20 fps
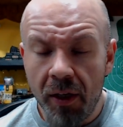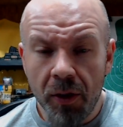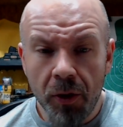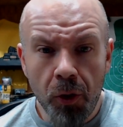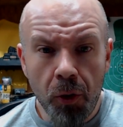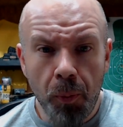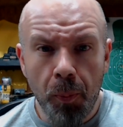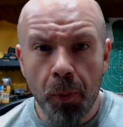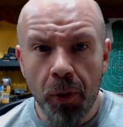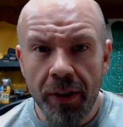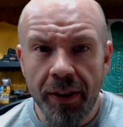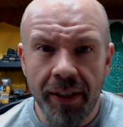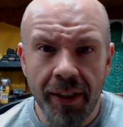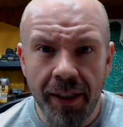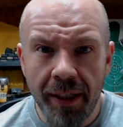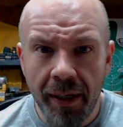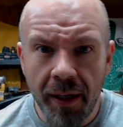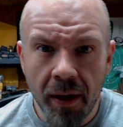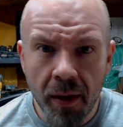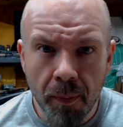
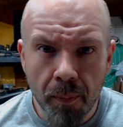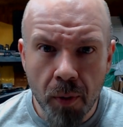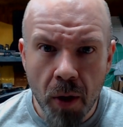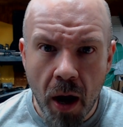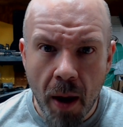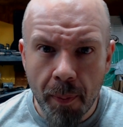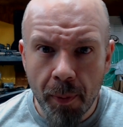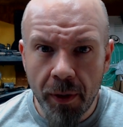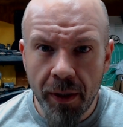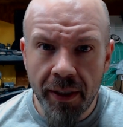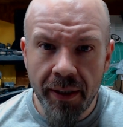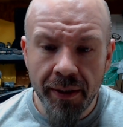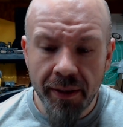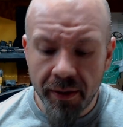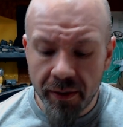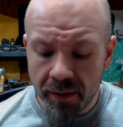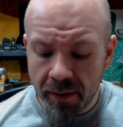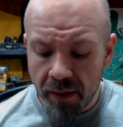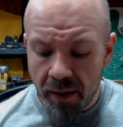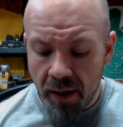lubricity
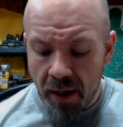properties,